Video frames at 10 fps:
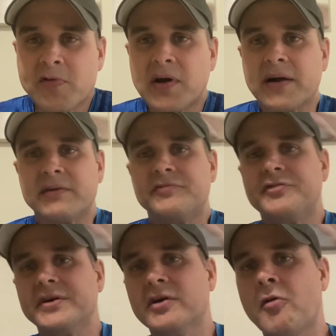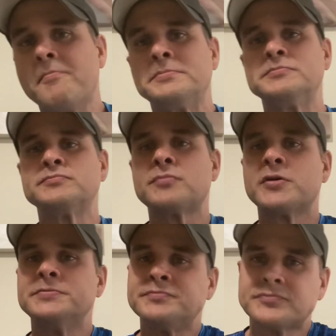I could feel
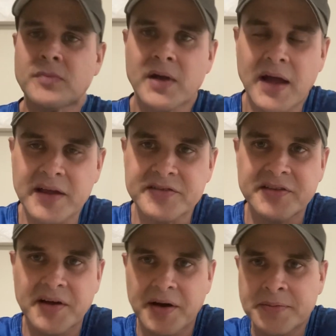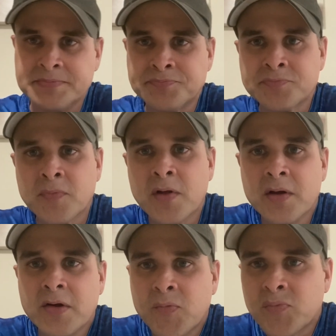as the
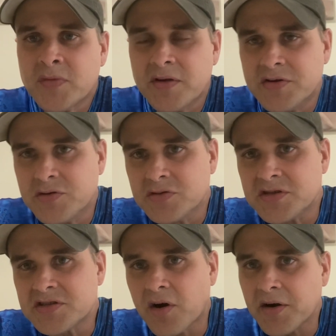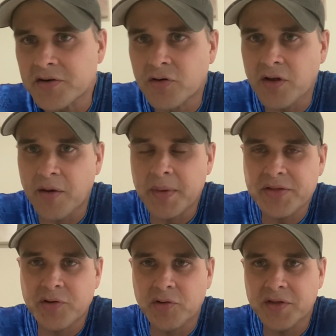juice is starting to go down my
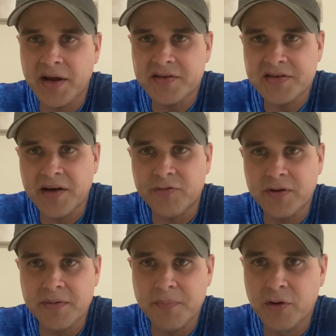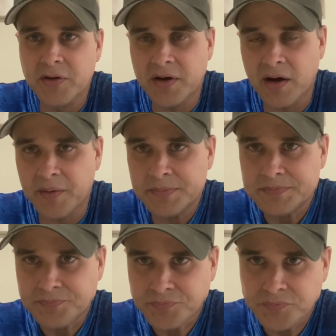throat that is definitely building up
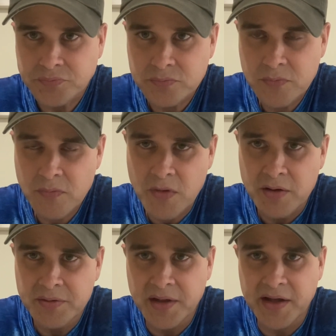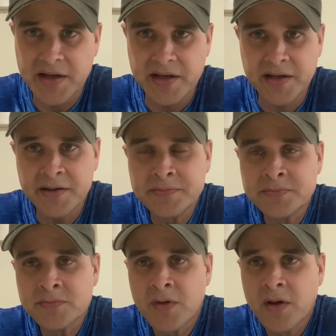the heat.
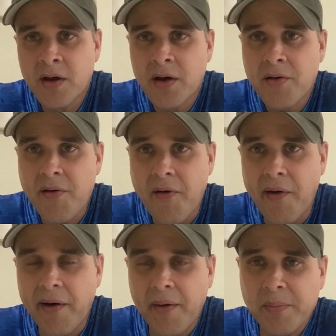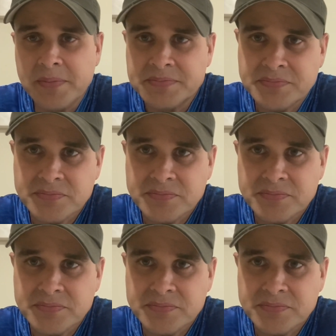Definitely